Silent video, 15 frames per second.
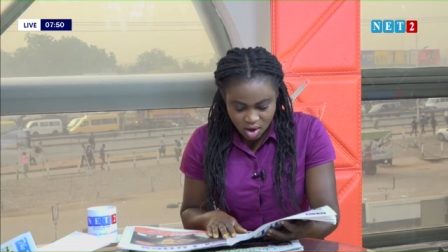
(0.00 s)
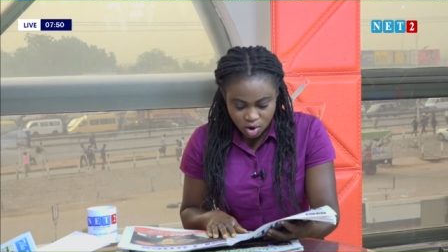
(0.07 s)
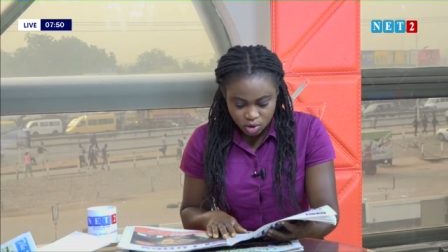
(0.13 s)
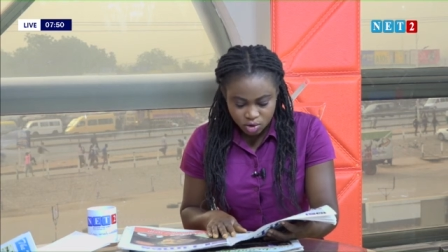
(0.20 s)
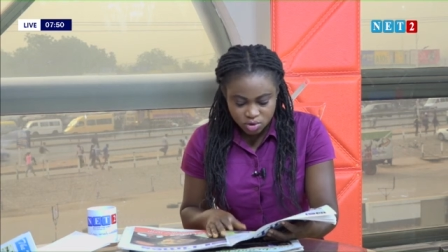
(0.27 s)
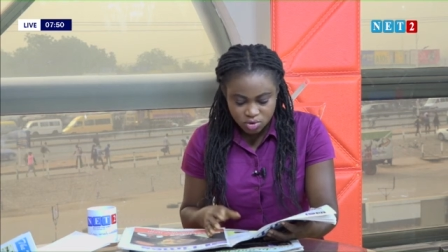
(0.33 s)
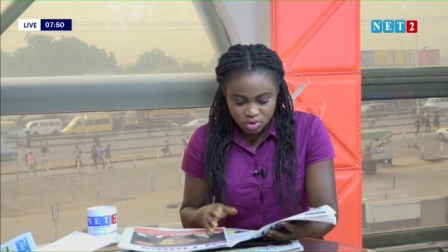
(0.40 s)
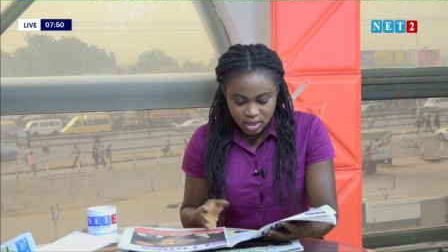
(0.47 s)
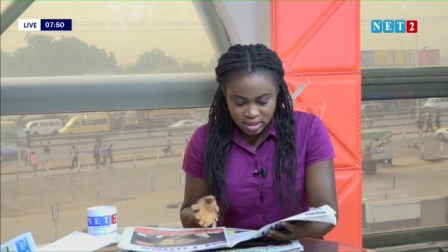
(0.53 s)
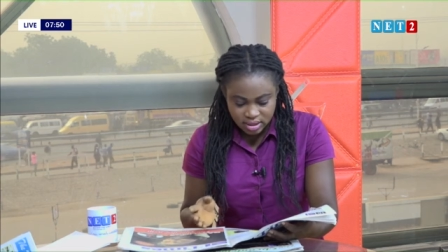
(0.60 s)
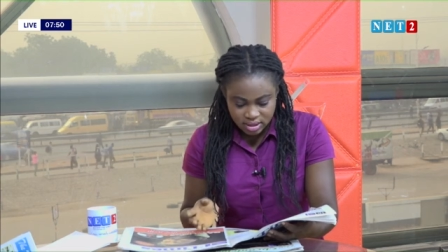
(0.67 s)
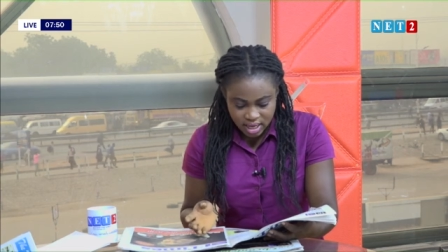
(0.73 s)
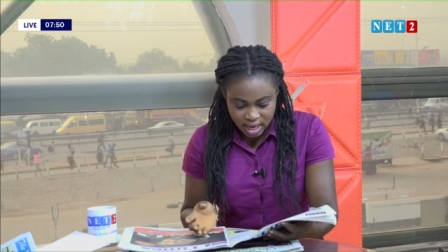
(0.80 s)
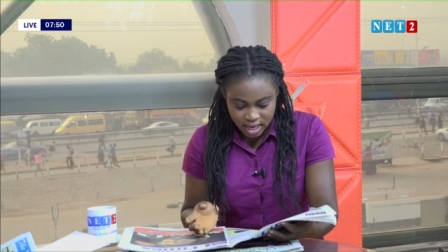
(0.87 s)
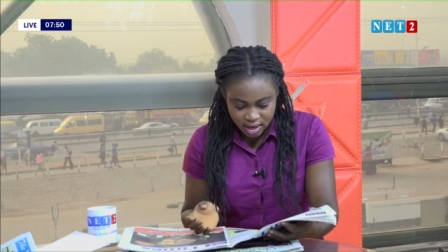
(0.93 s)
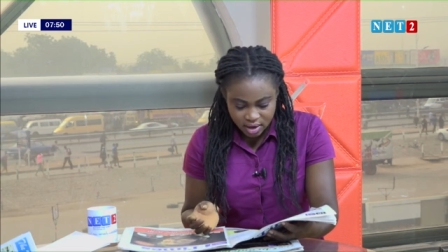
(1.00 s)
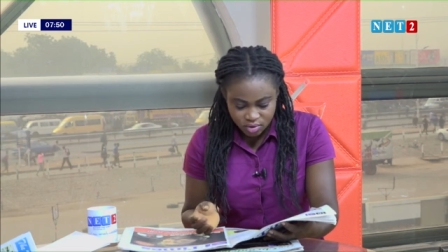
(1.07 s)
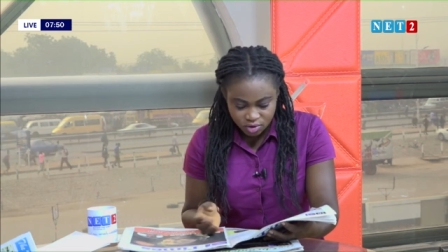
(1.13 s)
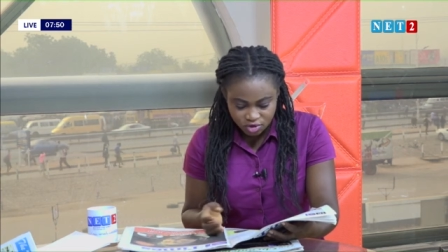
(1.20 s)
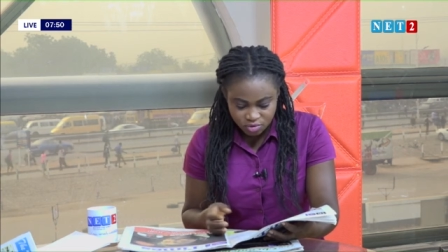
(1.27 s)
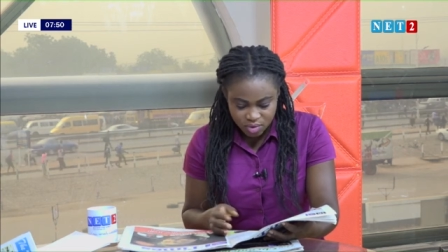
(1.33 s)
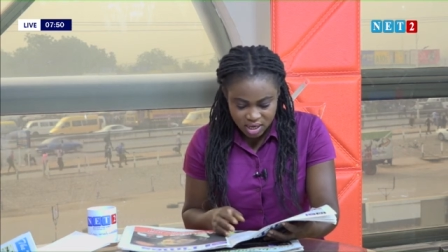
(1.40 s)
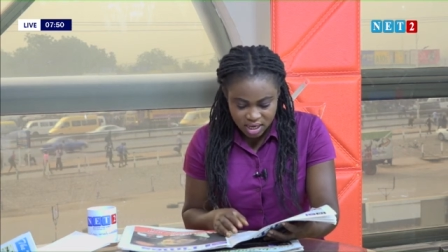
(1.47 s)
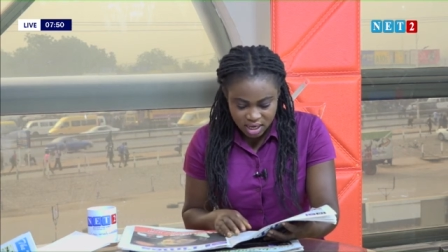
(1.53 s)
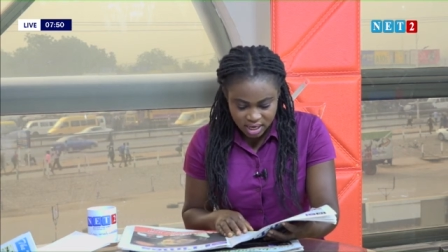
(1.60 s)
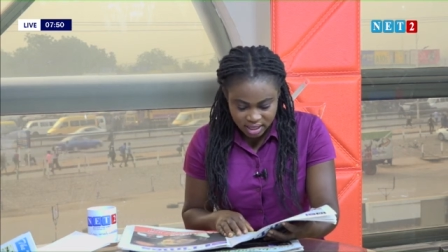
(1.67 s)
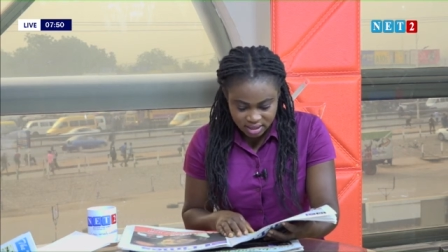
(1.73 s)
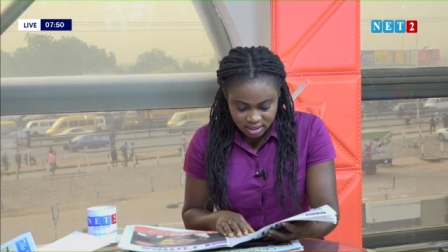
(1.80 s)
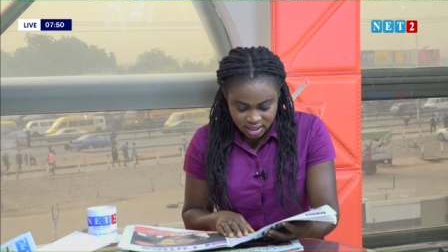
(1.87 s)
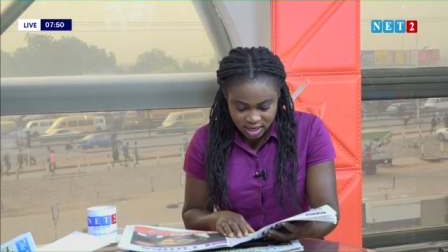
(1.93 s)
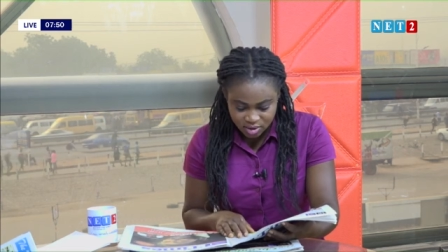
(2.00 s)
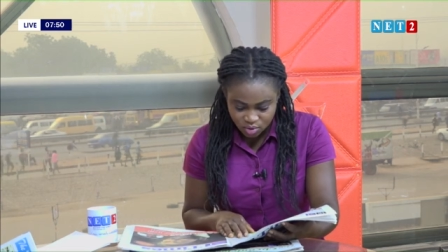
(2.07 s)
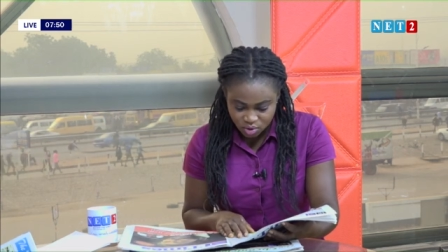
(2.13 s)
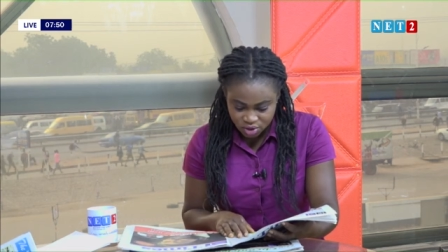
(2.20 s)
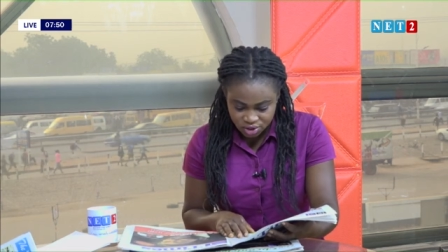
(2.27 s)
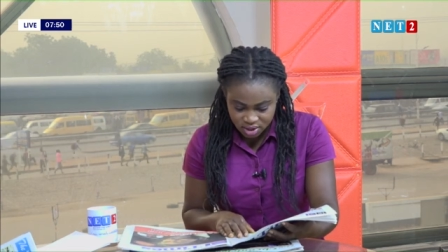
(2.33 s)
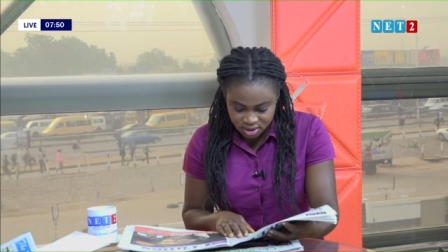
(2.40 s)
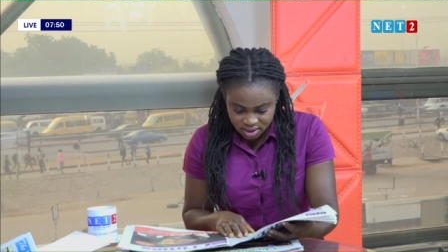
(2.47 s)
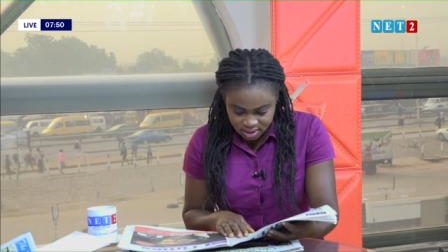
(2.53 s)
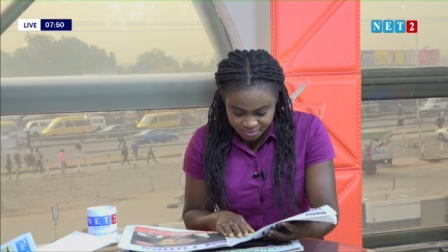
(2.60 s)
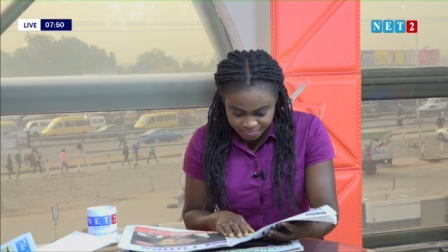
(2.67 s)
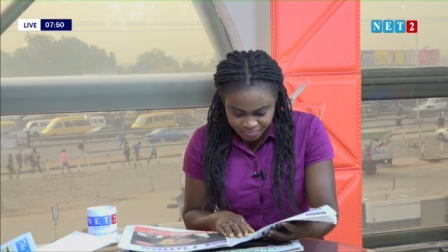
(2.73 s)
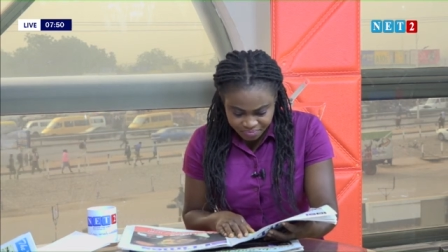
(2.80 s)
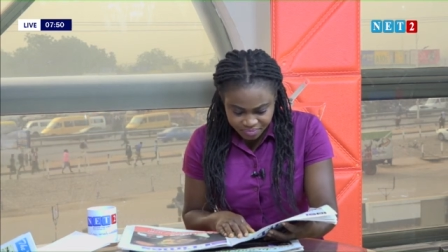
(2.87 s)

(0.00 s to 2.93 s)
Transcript: on also Kasai, Ewo Jumedi, and I say, and watch yourself.